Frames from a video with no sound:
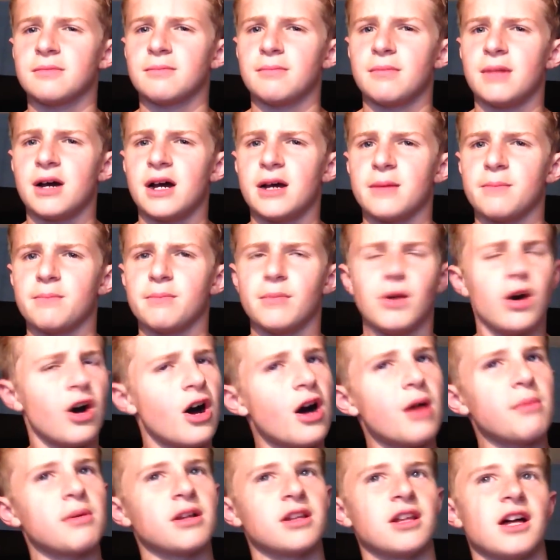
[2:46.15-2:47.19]
my
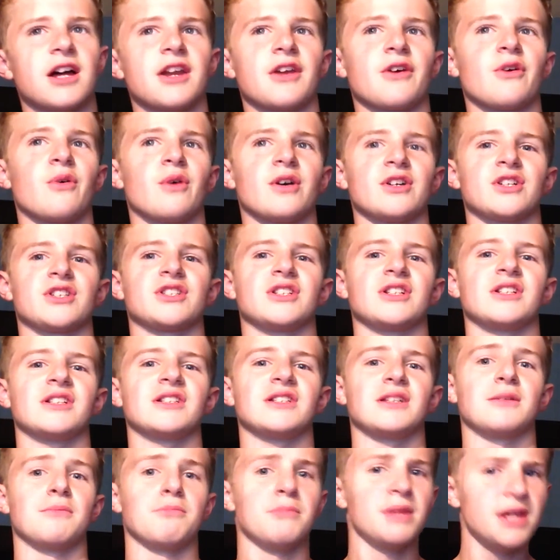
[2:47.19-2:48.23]
mom a lot of questions
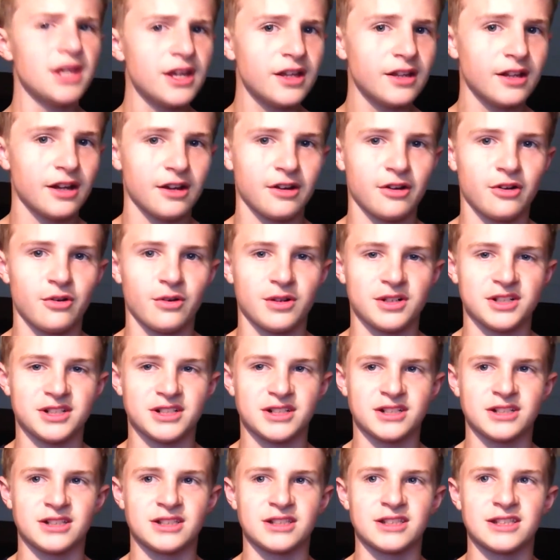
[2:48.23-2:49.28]
and me a lot of
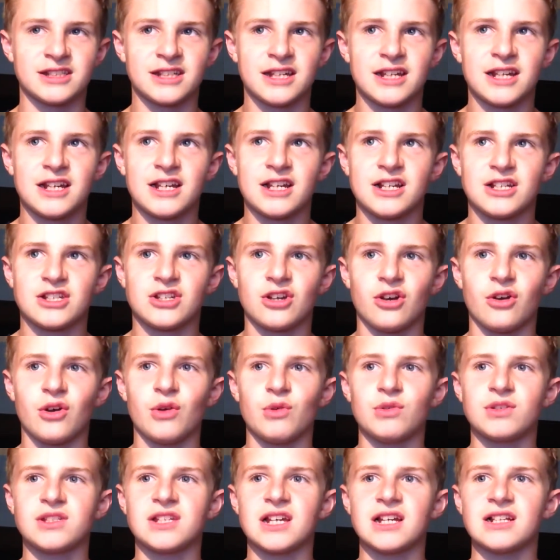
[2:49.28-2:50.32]
questions. So he
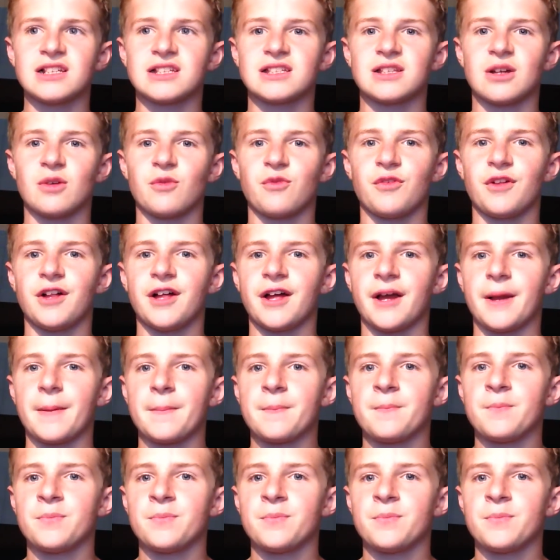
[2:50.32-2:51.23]
was saying stuff like,